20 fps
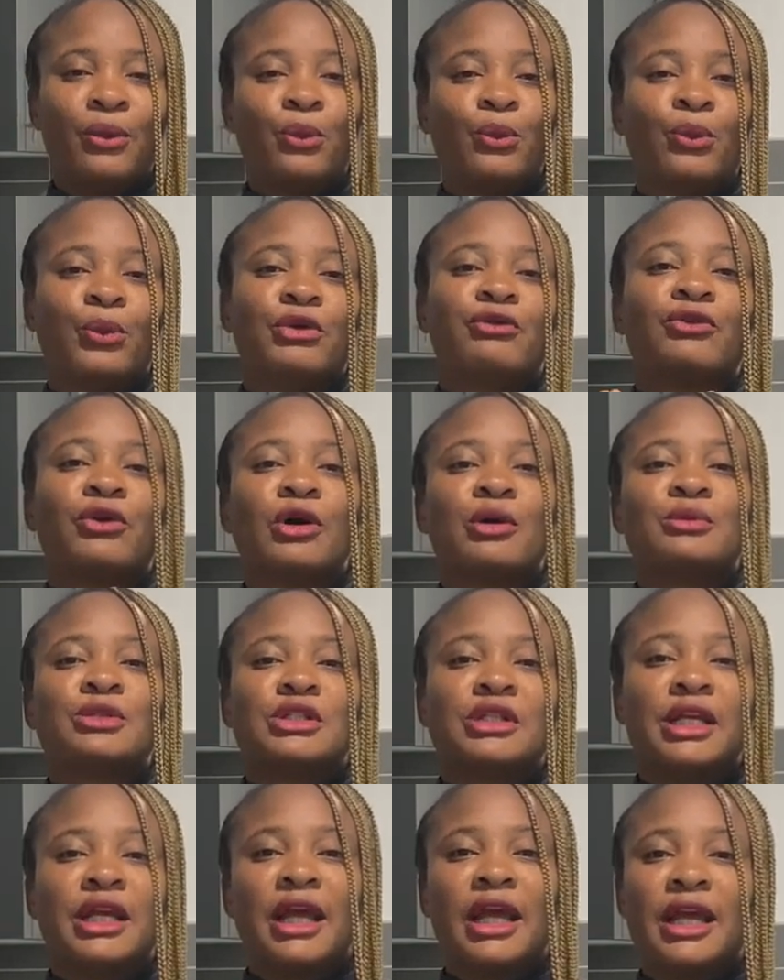We've come to
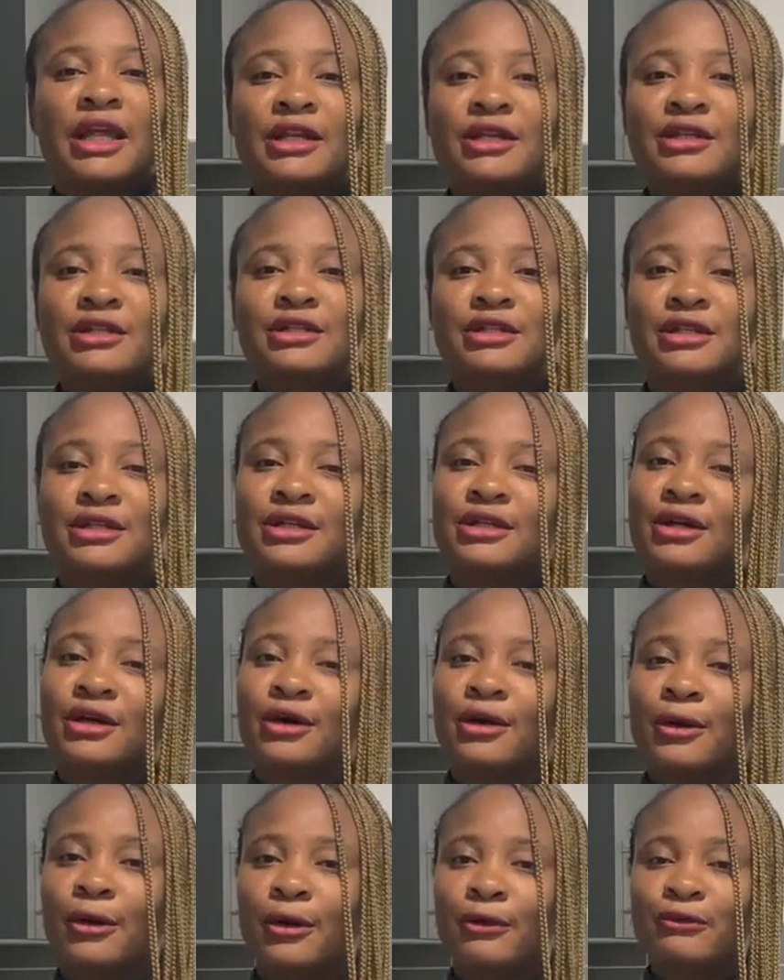the end
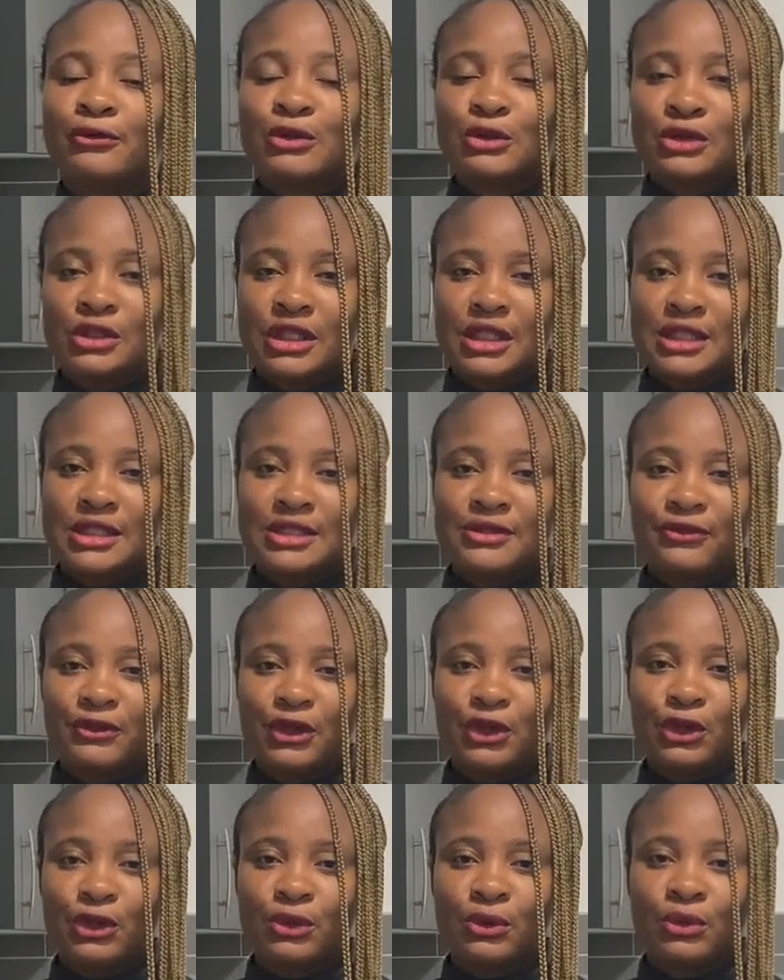of today's
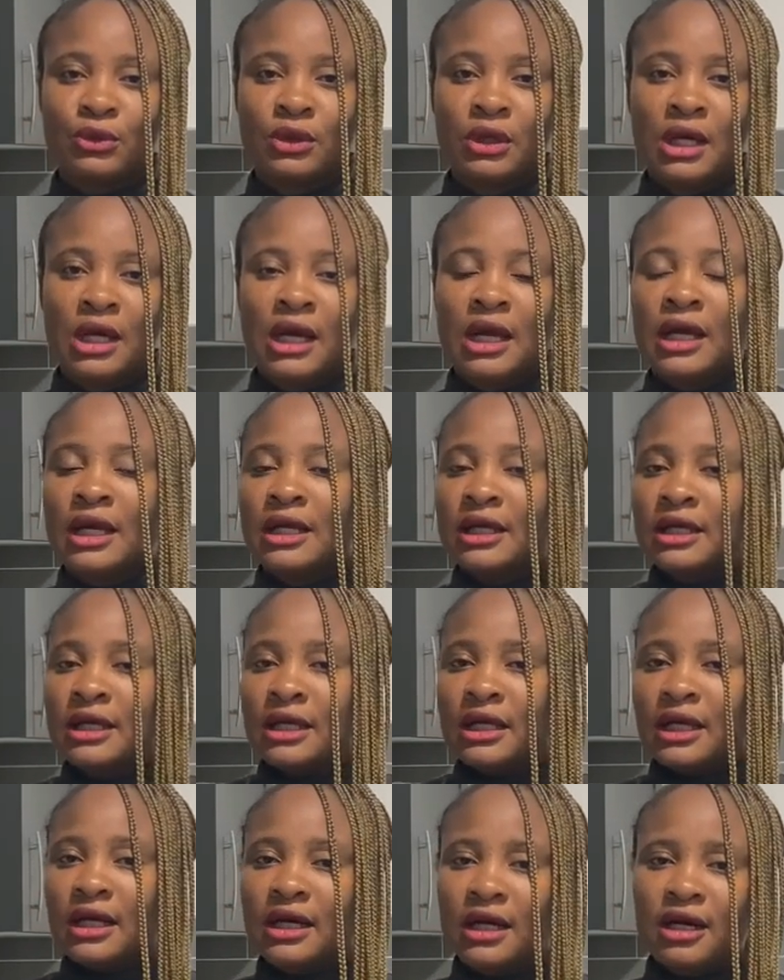video.
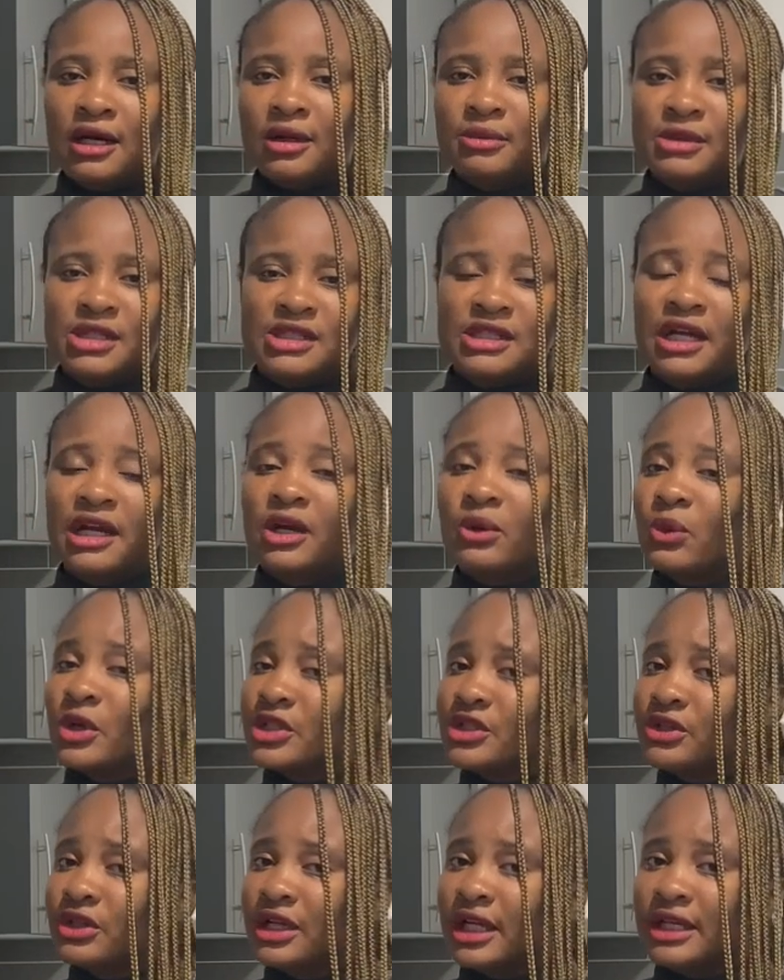Is there a
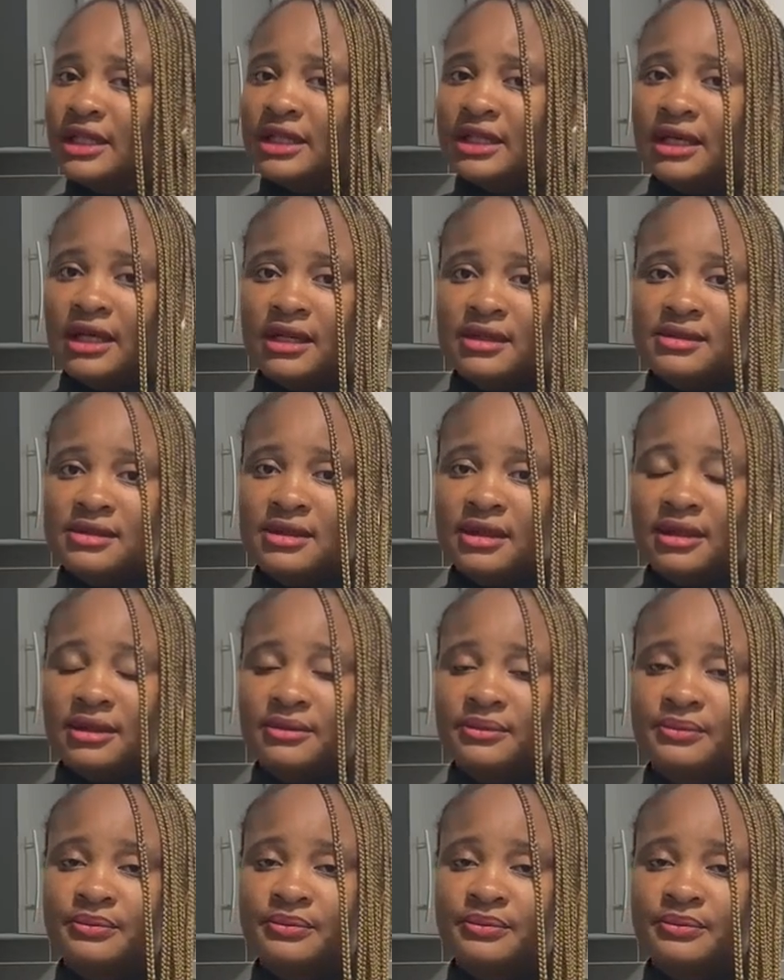question I didn't answer?